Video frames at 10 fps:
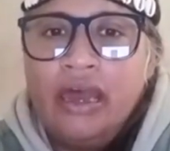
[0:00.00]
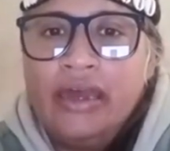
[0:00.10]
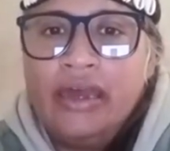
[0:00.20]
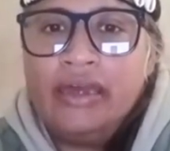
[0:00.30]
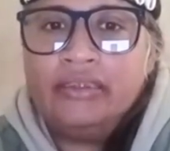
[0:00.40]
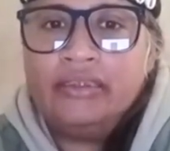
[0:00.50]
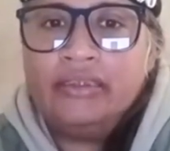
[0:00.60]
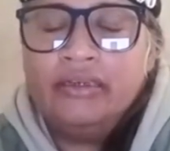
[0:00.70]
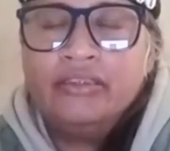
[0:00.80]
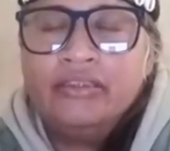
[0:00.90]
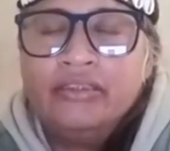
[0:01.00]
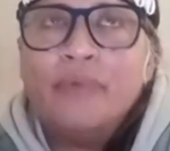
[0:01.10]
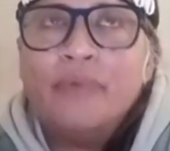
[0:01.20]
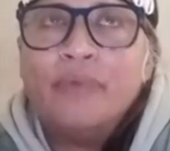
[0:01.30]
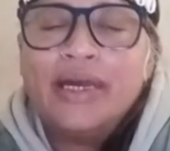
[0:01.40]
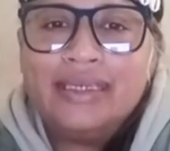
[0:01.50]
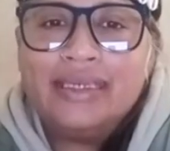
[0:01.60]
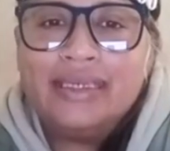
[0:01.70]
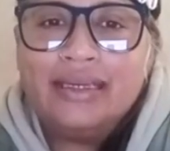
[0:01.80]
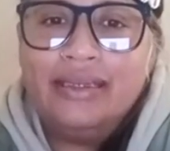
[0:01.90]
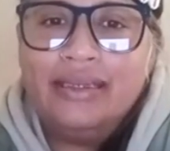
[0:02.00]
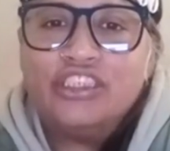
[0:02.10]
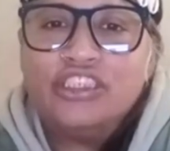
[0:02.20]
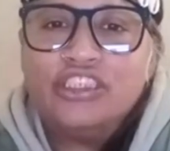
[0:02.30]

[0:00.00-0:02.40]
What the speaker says: And so basically,